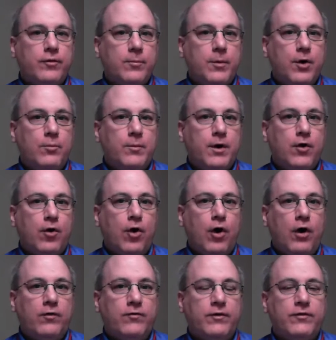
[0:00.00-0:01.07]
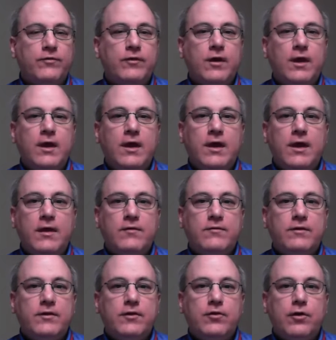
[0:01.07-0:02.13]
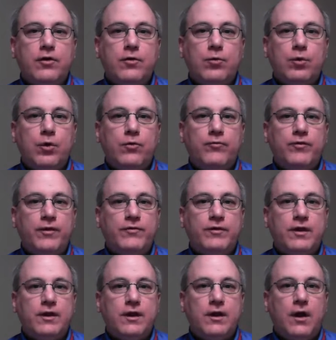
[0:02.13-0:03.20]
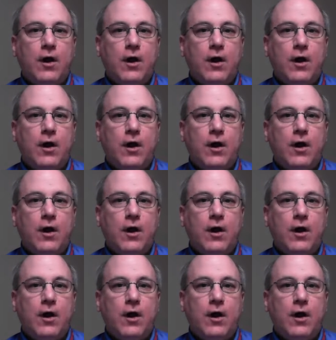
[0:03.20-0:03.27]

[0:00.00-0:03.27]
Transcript: for the bone marrow harvest is that the donor will visit